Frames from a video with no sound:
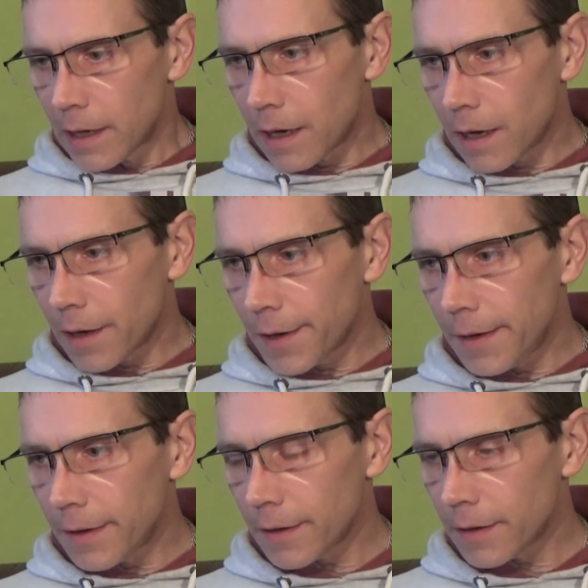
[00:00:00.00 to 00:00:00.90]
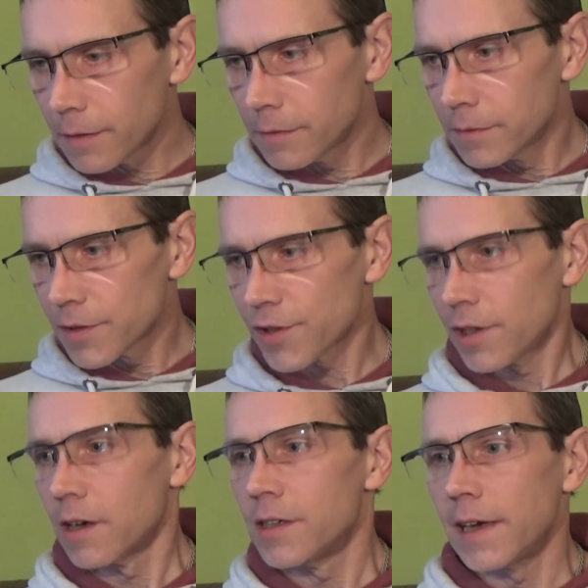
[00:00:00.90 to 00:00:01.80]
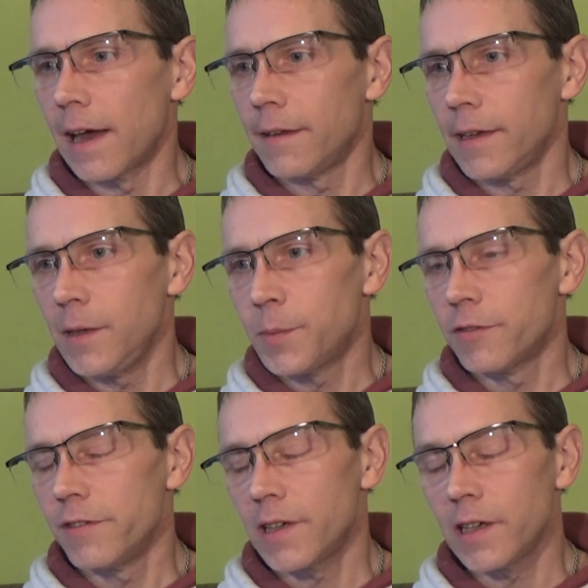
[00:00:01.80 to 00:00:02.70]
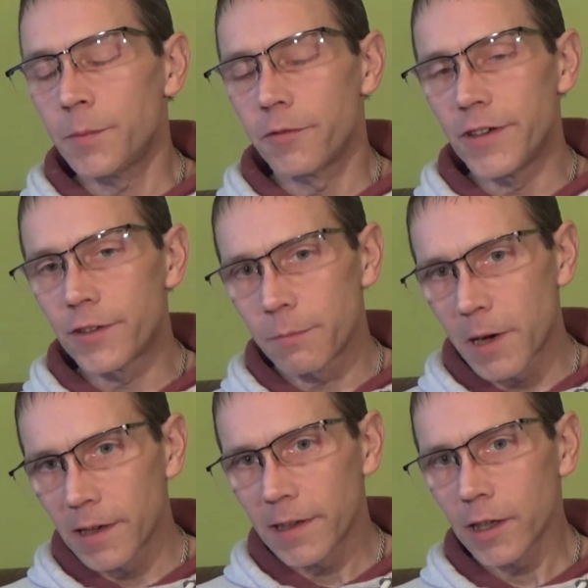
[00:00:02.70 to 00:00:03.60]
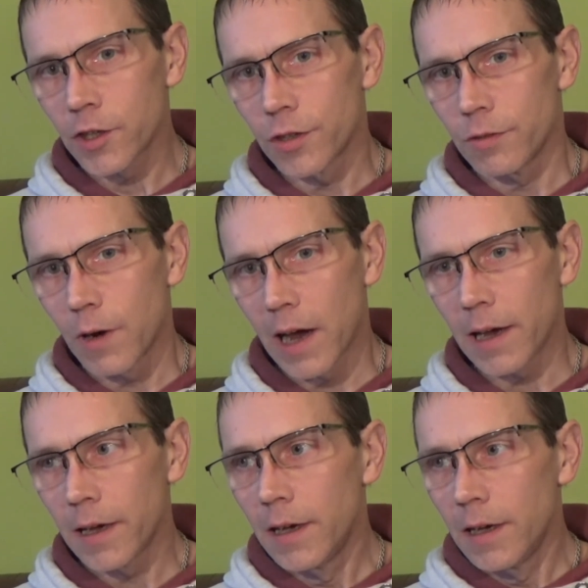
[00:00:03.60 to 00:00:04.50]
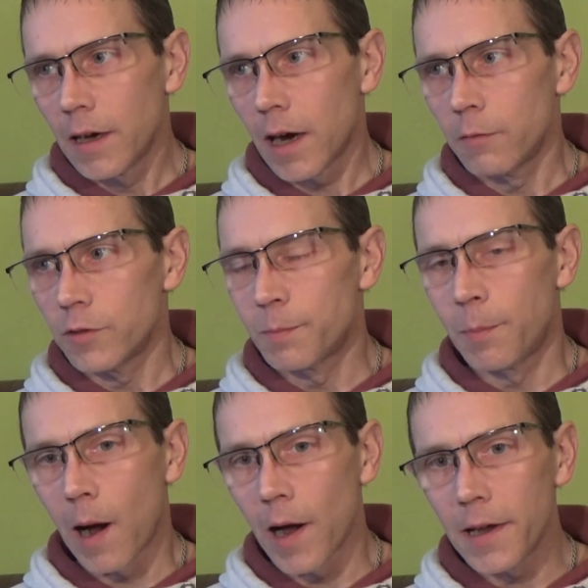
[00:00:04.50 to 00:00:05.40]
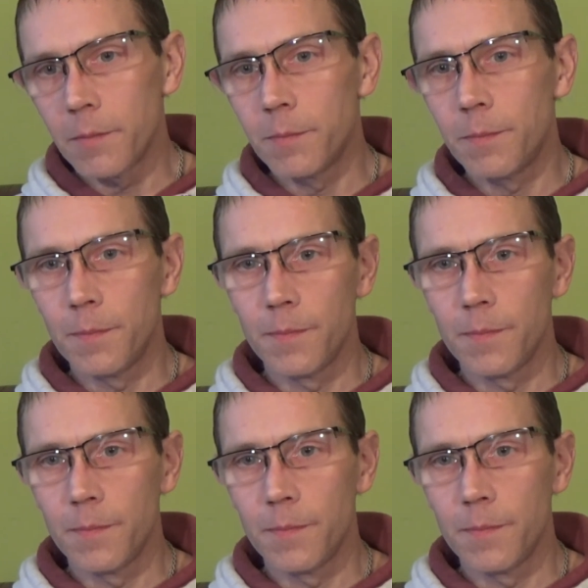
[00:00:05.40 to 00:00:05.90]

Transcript: I started to get deeper and deeper into my addiction, where I was buying